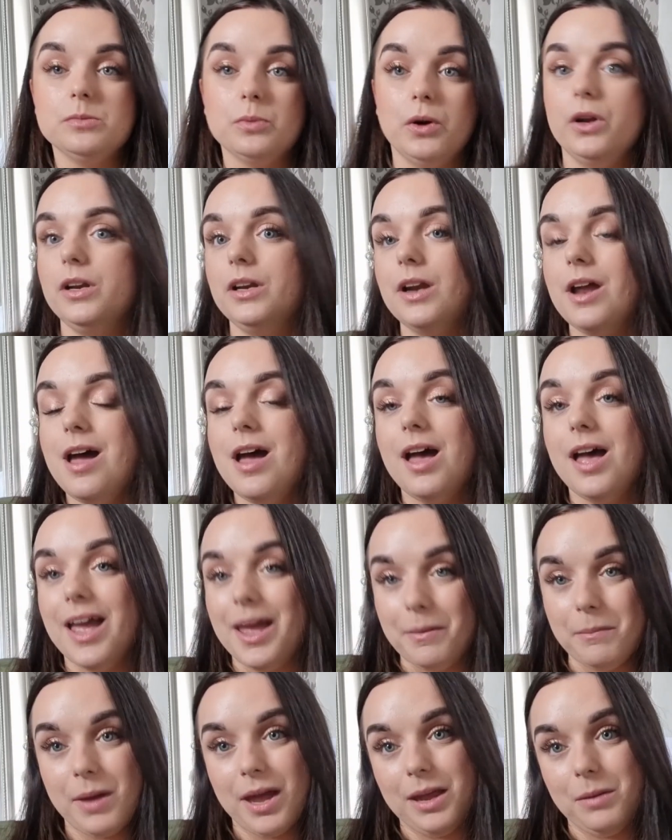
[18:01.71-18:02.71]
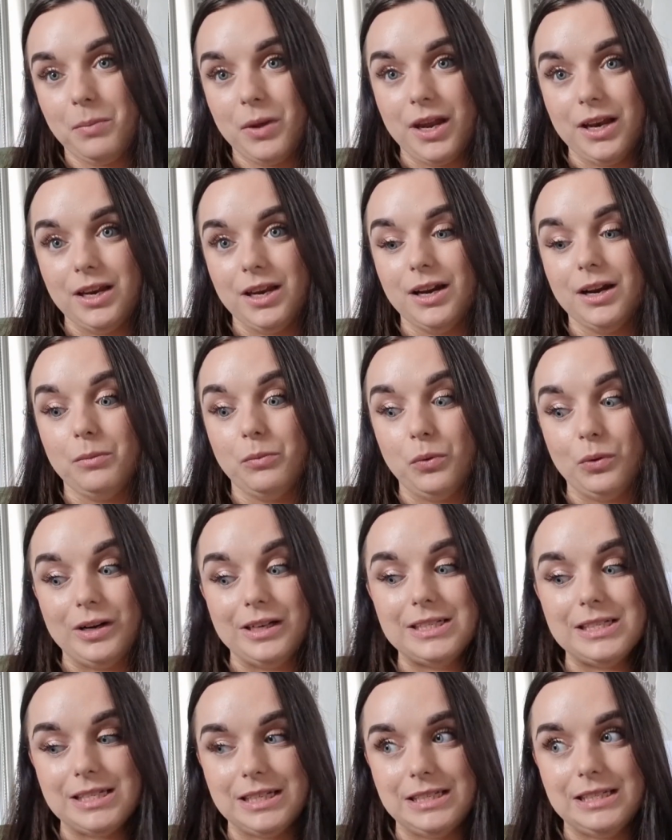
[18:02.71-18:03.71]
point, in my opinion, I'm going
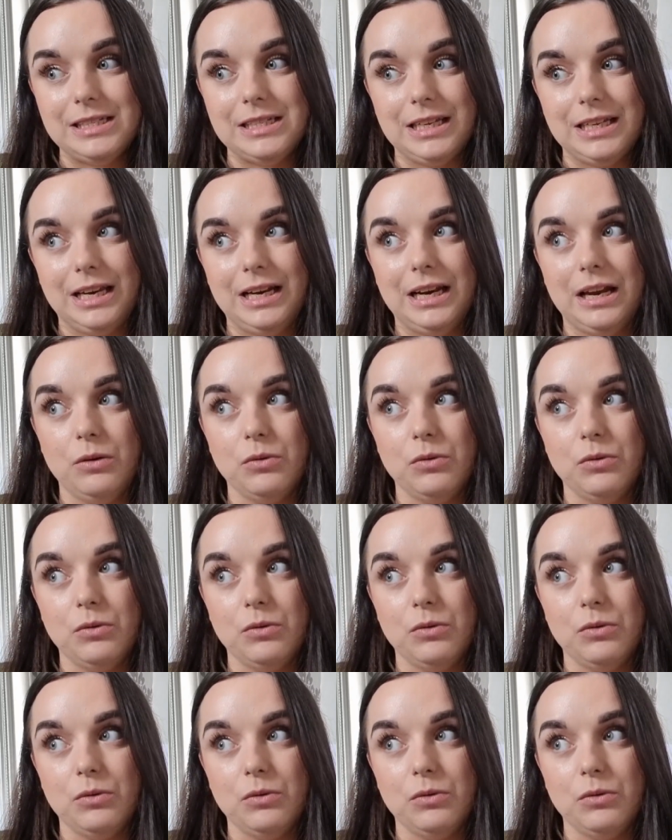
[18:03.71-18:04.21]
to sit and say